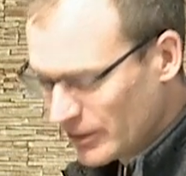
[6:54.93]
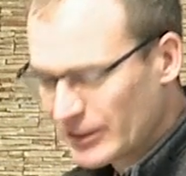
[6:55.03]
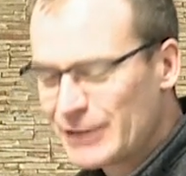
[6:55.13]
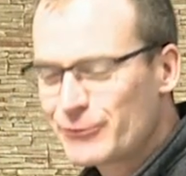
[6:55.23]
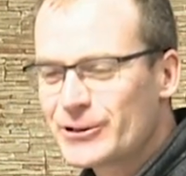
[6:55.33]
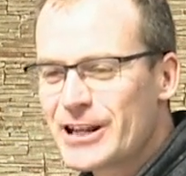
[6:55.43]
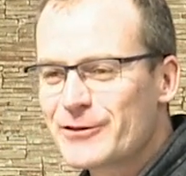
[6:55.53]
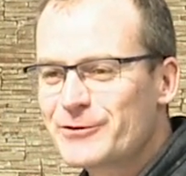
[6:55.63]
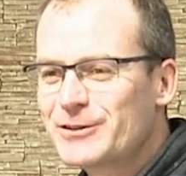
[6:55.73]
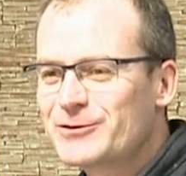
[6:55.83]
He would live for
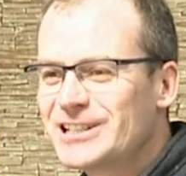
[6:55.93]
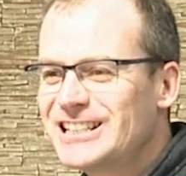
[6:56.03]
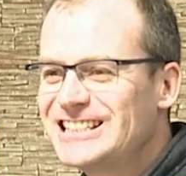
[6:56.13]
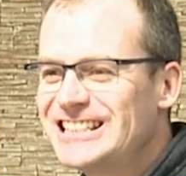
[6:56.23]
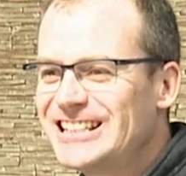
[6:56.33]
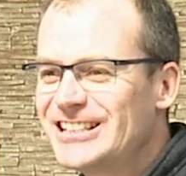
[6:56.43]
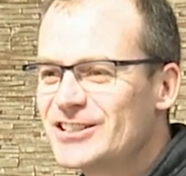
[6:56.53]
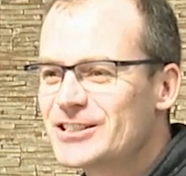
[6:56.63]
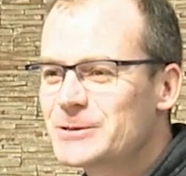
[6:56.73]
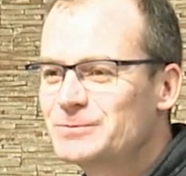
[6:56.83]
another 15
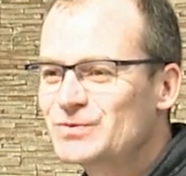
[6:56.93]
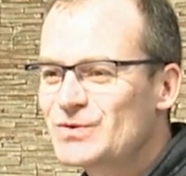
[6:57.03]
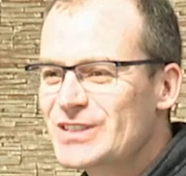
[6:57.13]
years.